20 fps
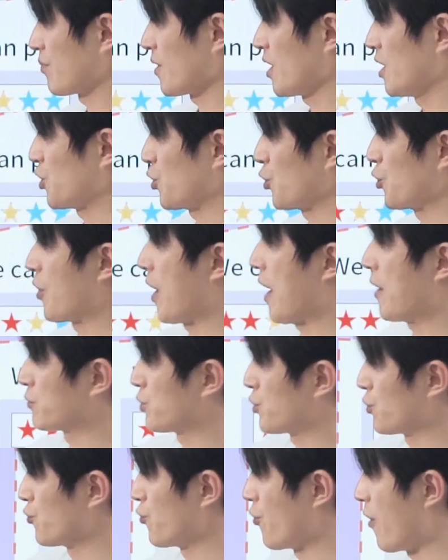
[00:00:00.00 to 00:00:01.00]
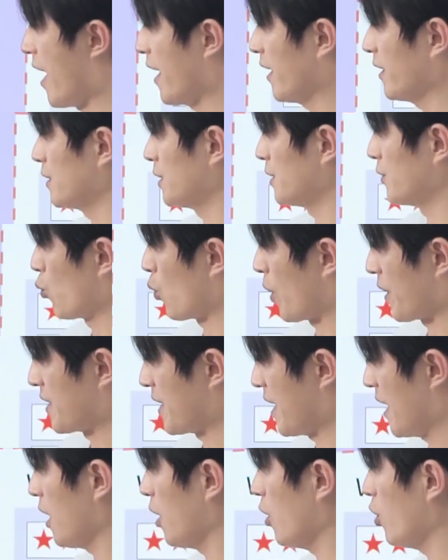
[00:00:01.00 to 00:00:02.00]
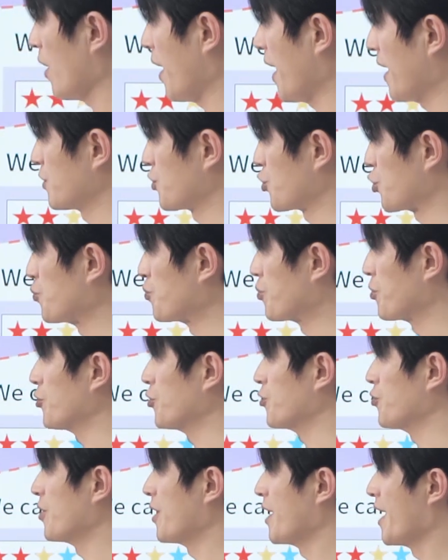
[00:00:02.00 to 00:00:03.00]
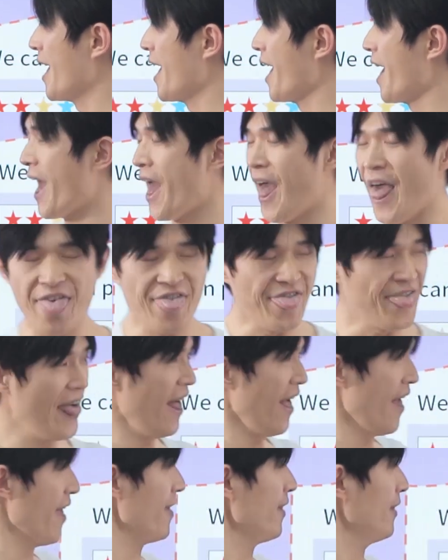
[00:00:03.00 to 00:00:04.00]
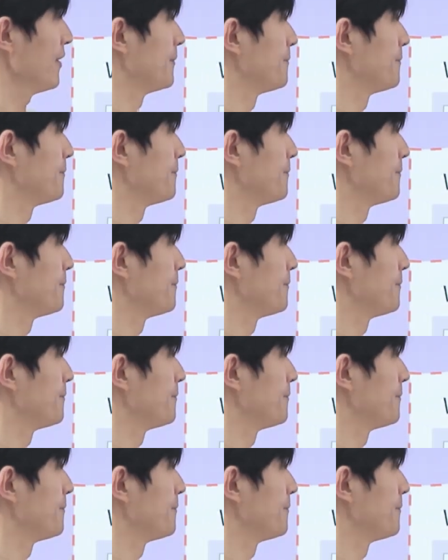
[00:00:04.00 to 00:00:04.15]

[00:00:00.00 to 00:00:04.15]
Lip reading: So you have 2 red, 1 yellow, and 2 blue. And then